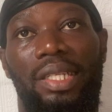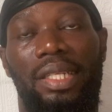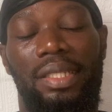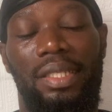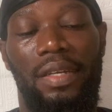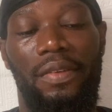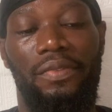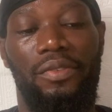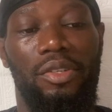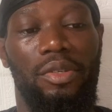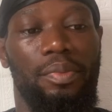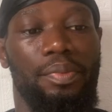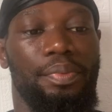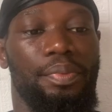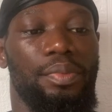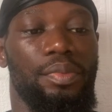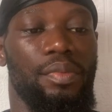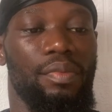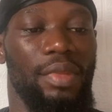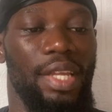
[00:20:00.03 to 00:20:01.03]
data from
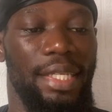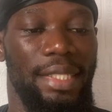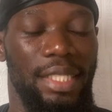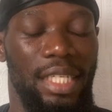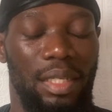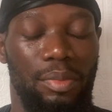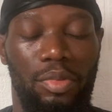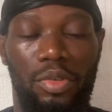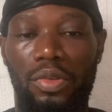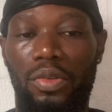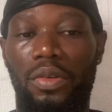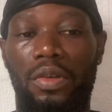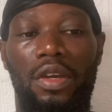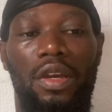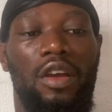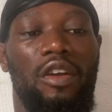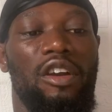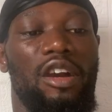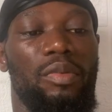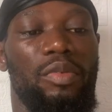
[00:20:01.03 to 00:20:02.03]
a table
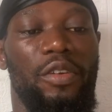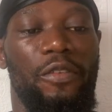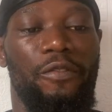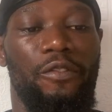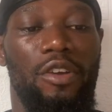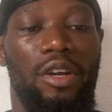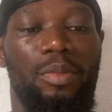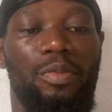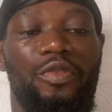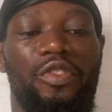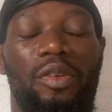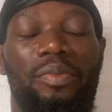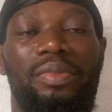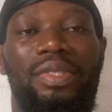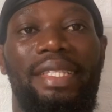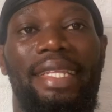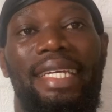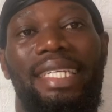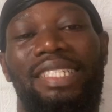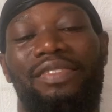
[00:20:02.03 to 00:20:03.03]
or a form, from
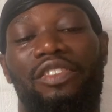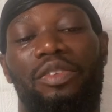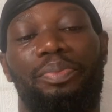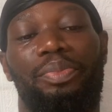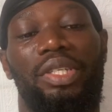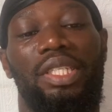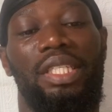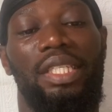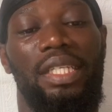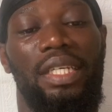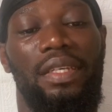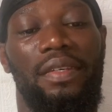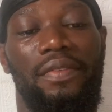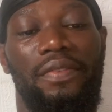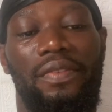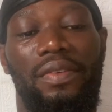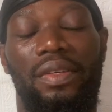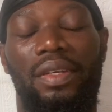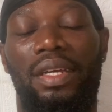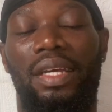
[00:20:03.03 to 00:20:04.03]
text from PDF,
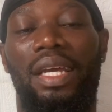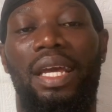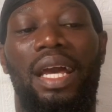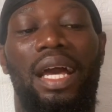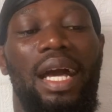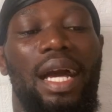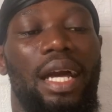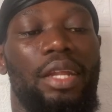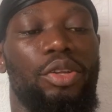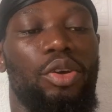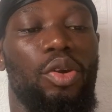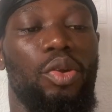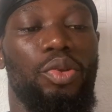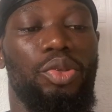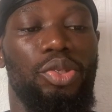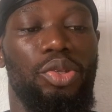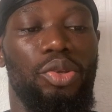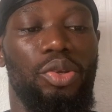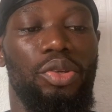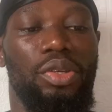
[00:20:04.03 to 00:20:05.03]
and
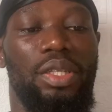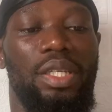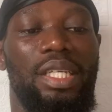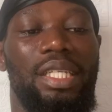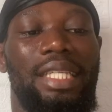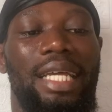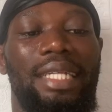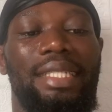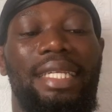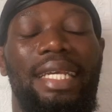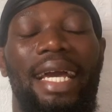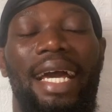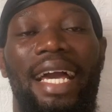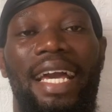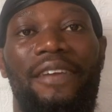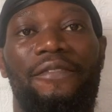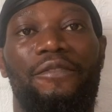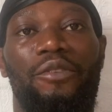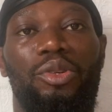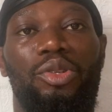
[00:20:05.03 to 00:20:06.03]
also it has a
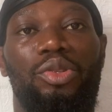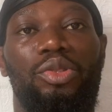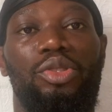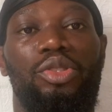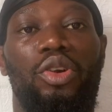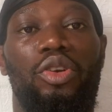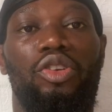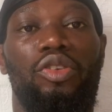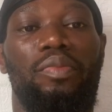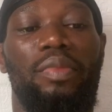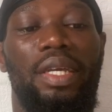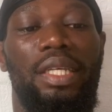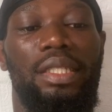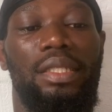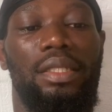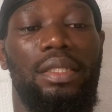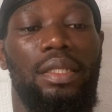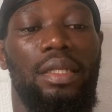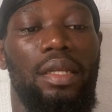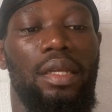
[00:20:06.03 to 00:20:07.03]
high volume document
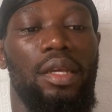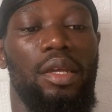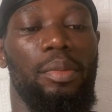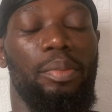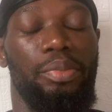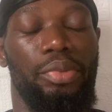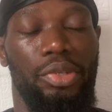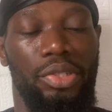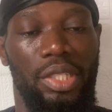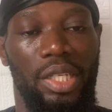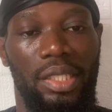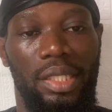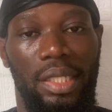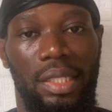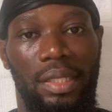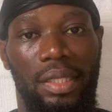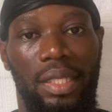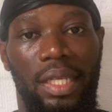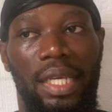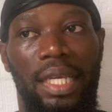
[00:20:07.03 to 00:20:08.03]

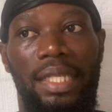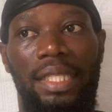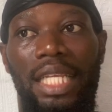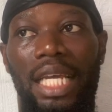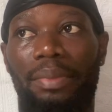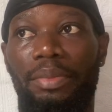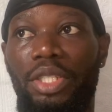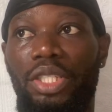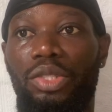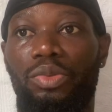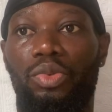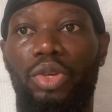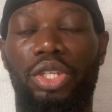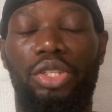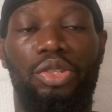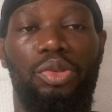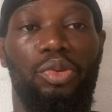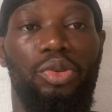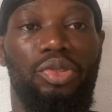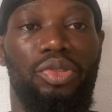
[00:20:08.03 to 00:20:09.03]
processing. That means when
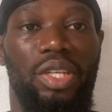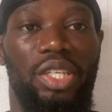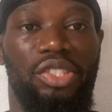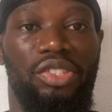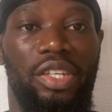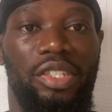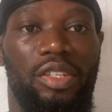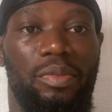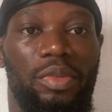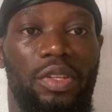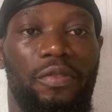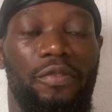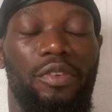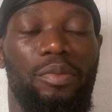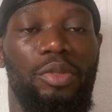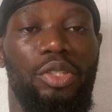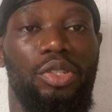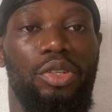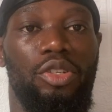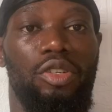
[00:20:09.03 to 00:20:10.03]
you want to extract something from
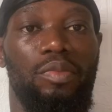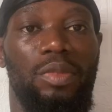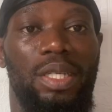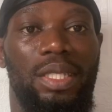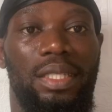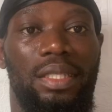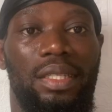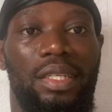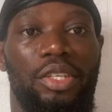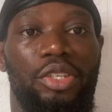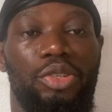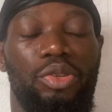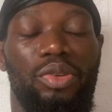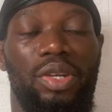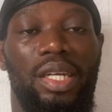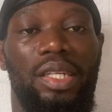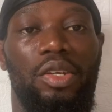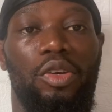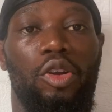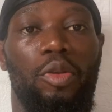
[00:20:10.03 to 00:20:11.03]
a document, you
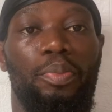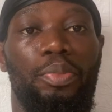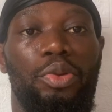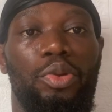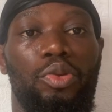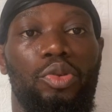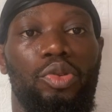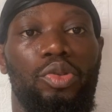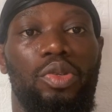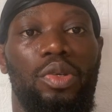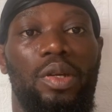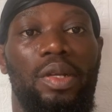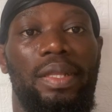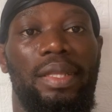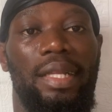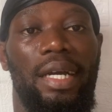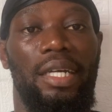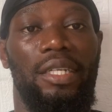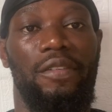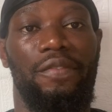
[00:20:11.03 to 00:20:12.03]
can upload
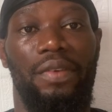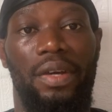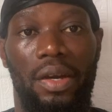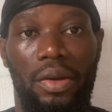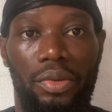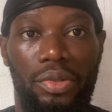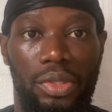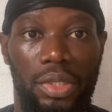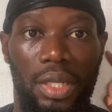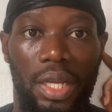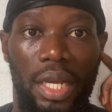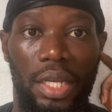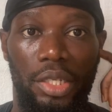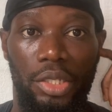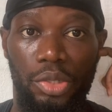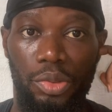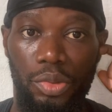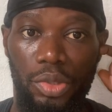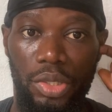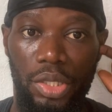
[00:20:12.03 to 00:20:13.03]
large files and
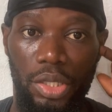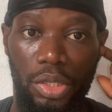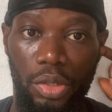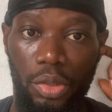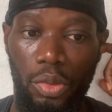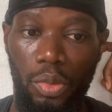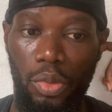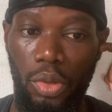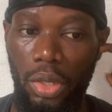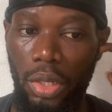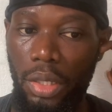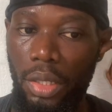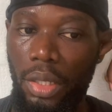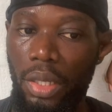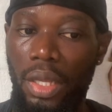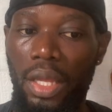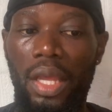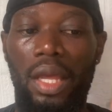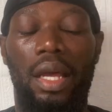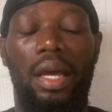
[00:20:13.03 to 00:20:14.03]
it will still work.
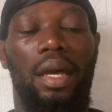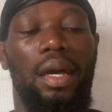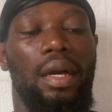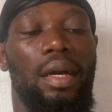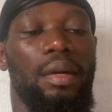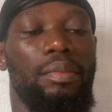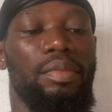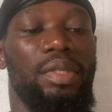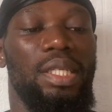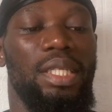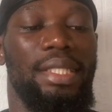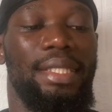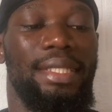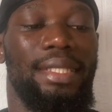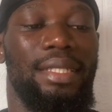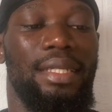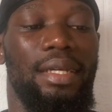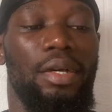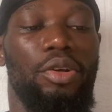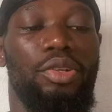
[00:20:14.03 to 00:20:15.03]
It
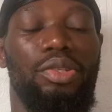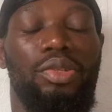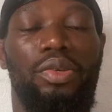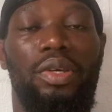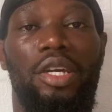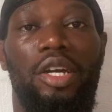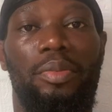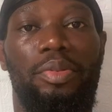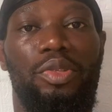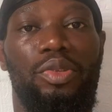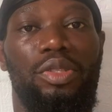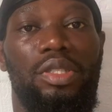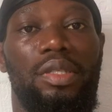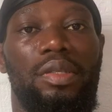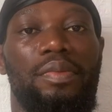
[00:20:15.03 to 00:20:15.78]
also helps with